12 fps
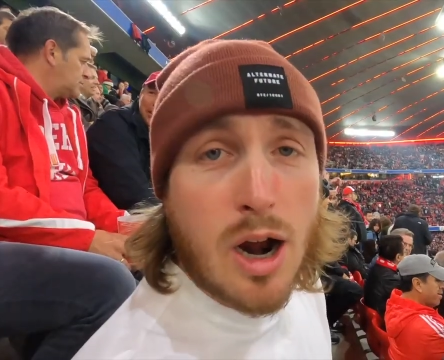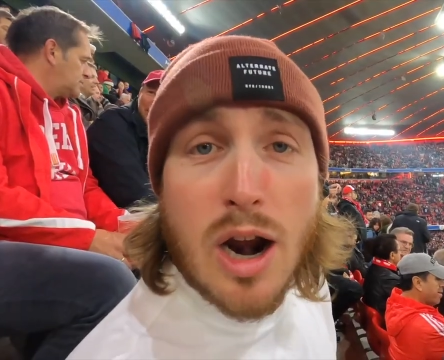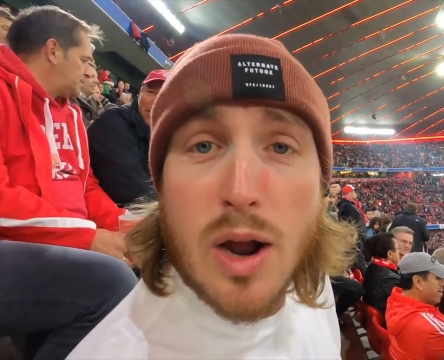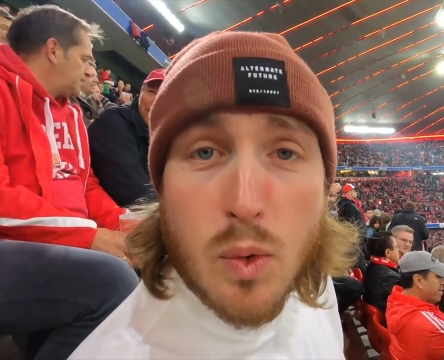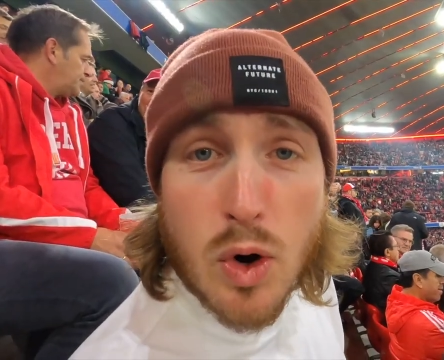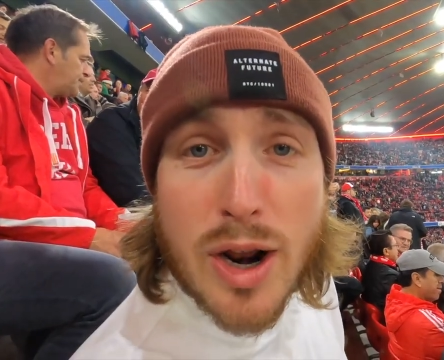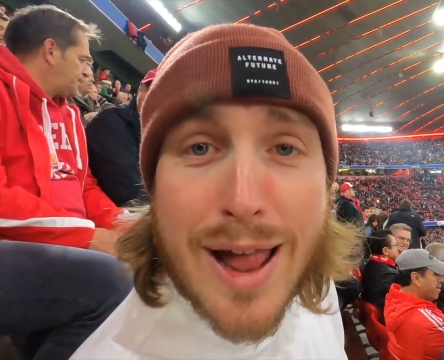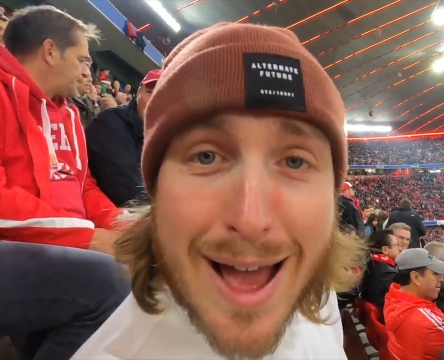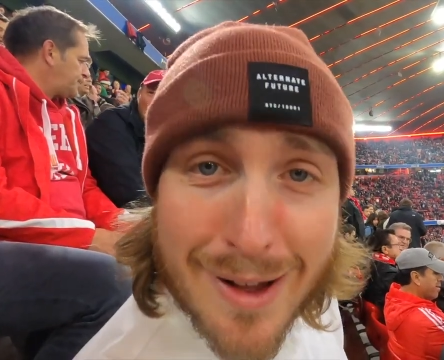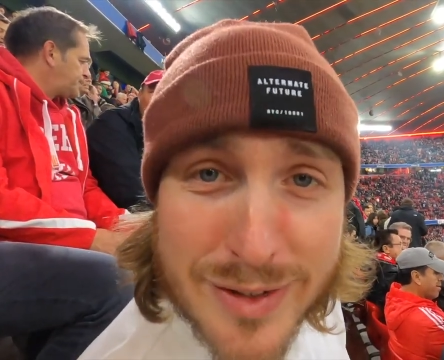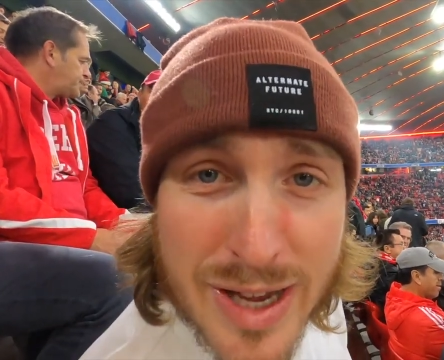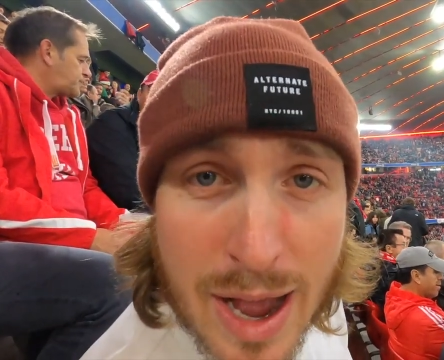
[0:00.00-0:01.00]
Speaker 1: All right, we're at
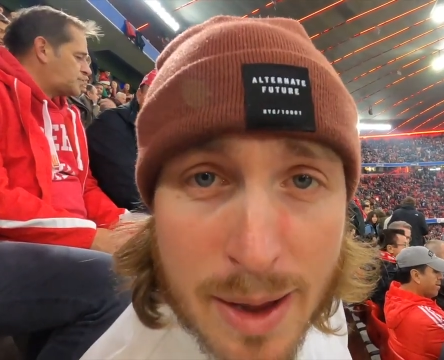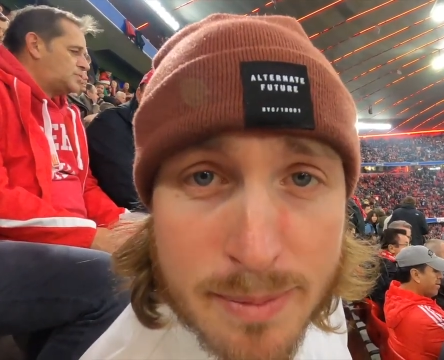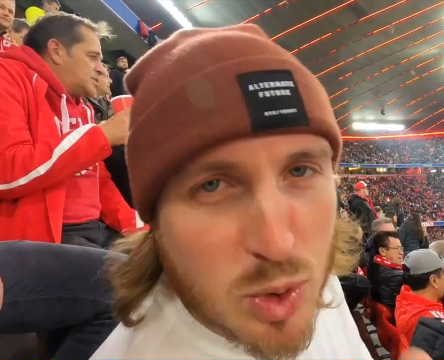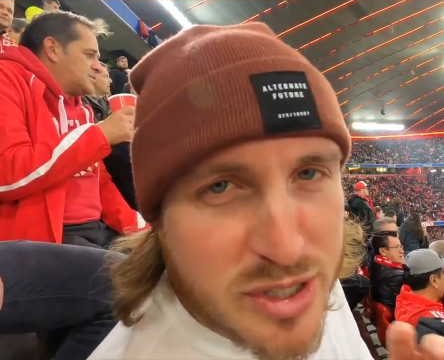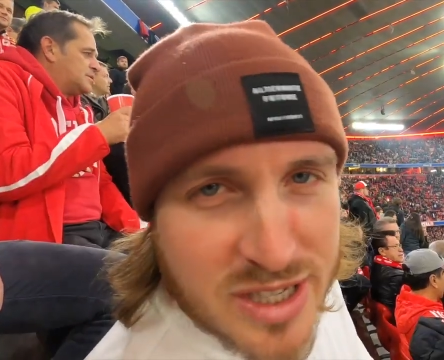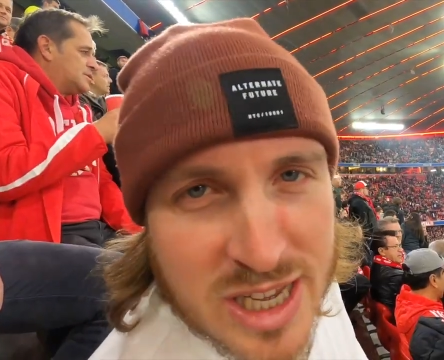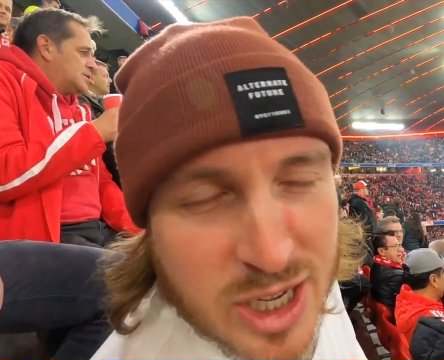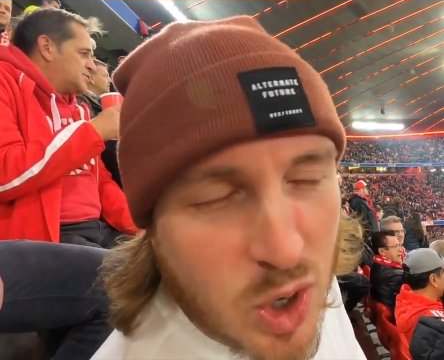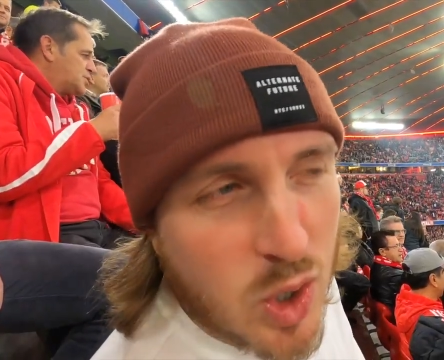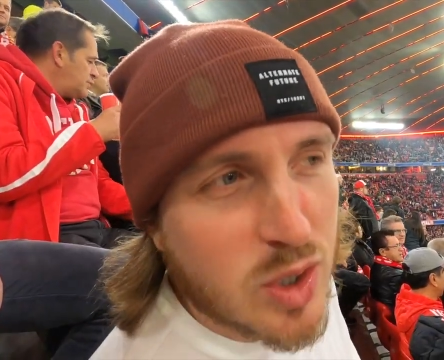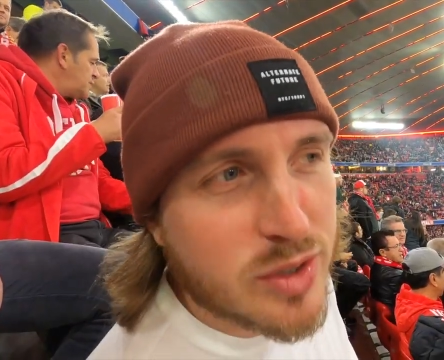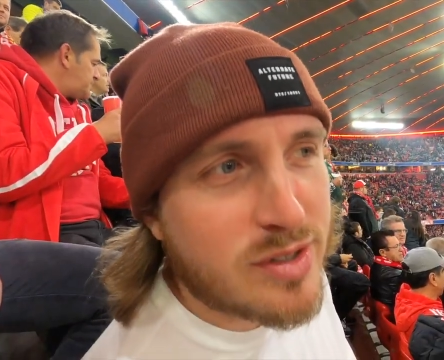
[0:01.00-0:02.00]
halftime. We're seeing
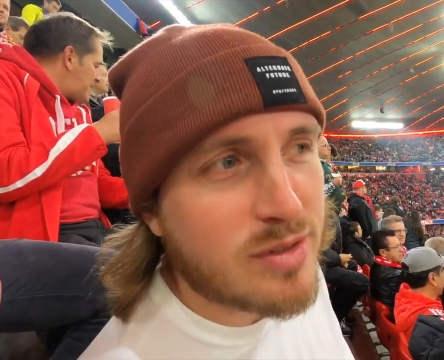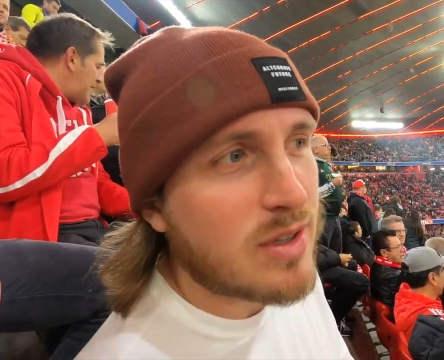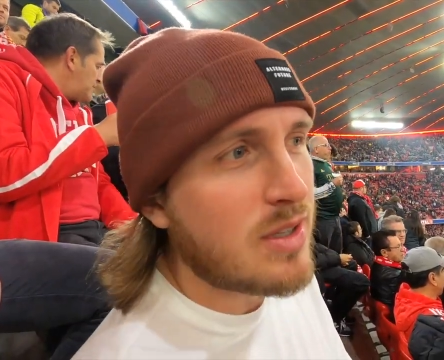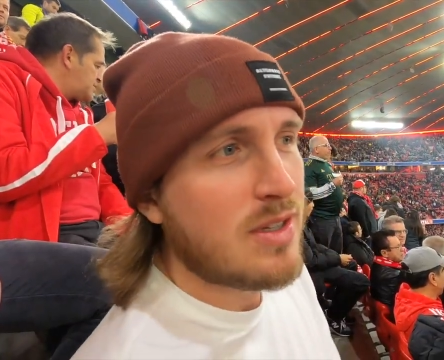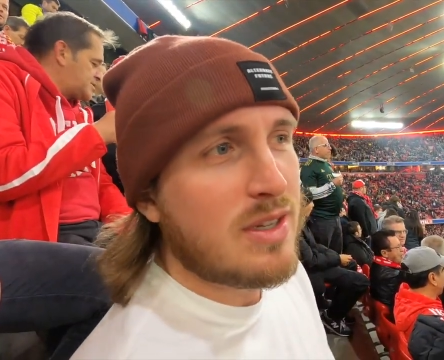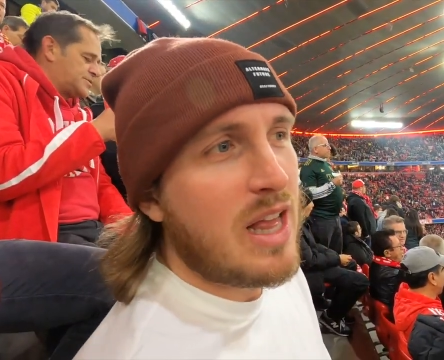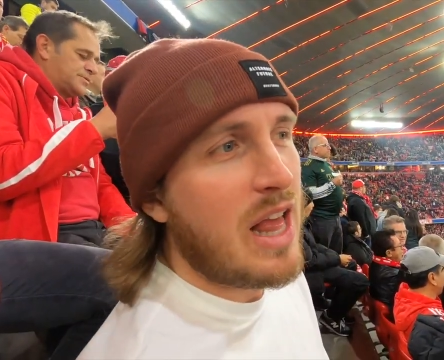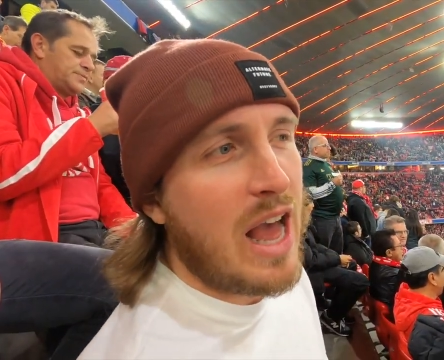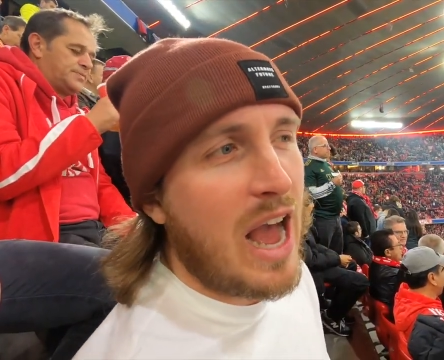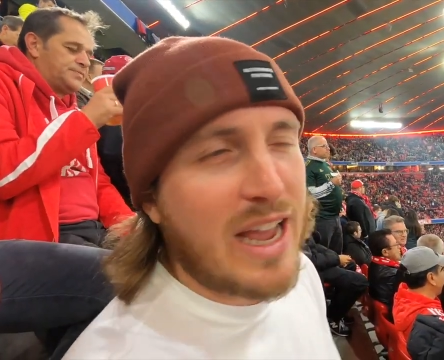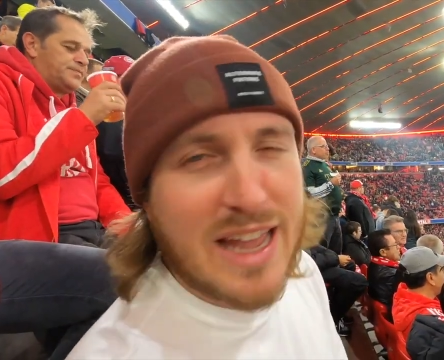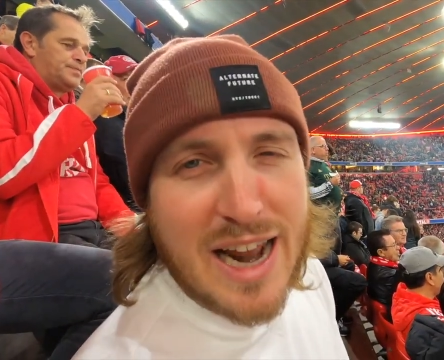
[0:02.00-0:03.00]
goals
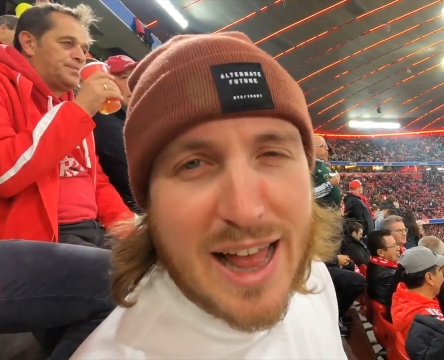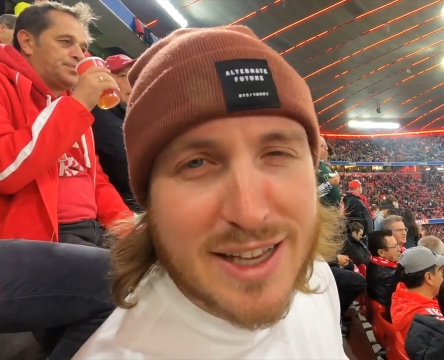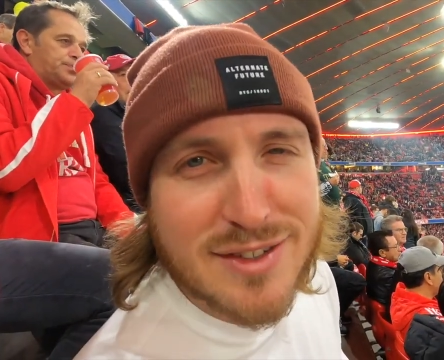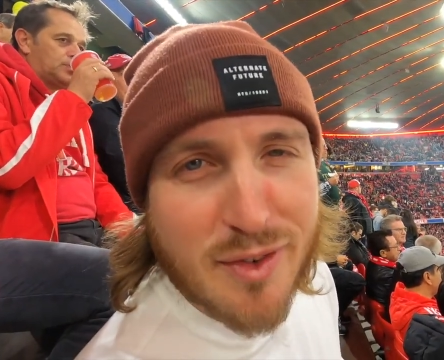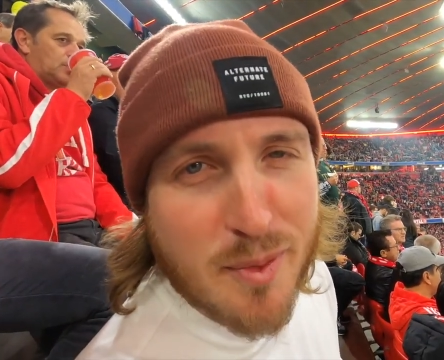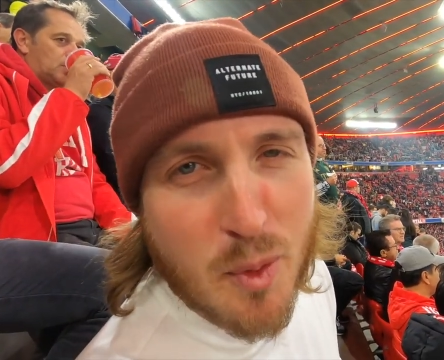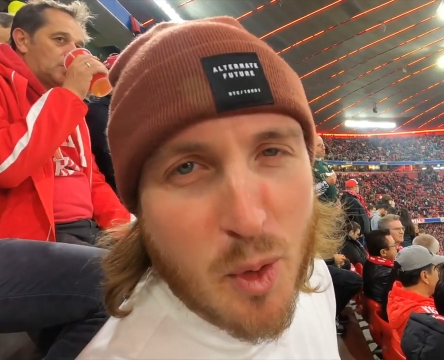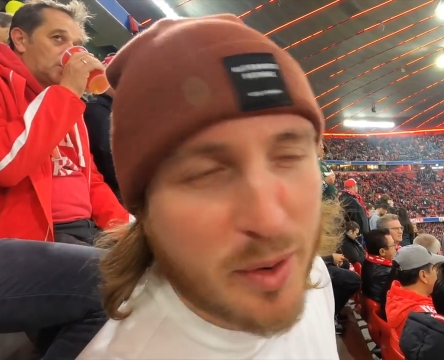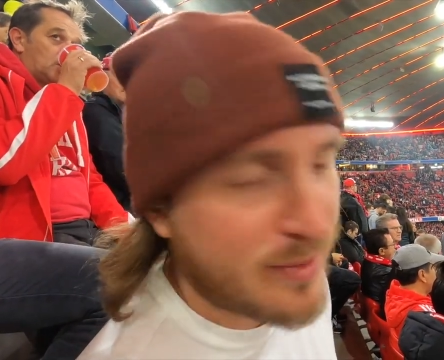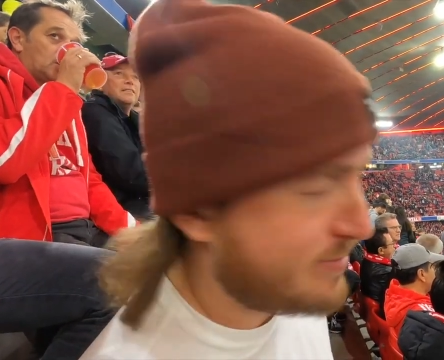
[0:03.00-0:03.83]
can't ask for more.